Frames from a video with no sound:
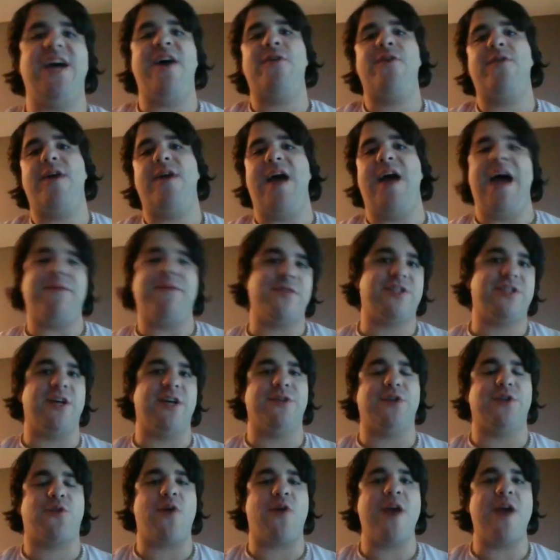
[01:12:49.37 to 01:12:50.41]
out, have
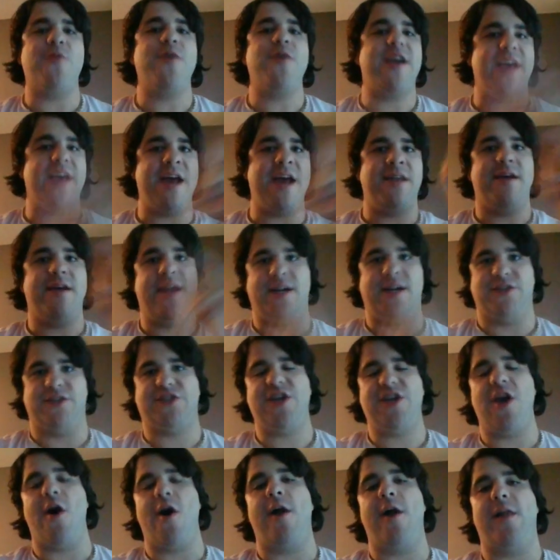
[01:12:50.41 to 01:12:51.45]
yourselves a great weekend, and I'll
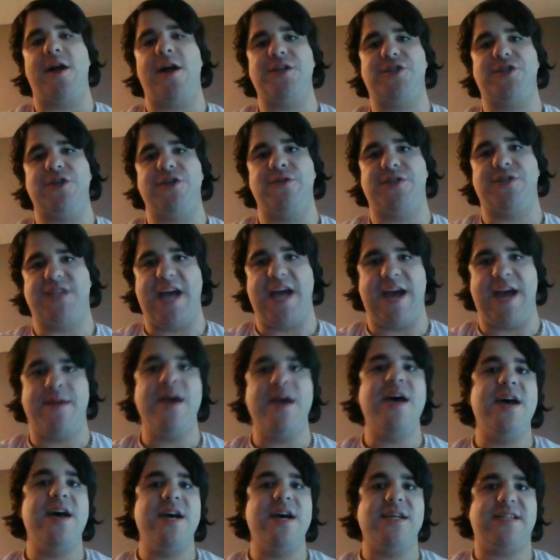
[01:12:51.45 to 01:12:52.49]
see you all on Tuesday.
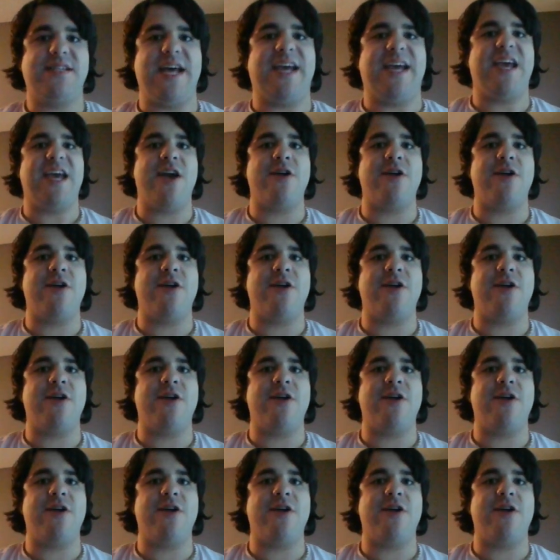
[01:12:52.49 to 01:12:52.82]
Take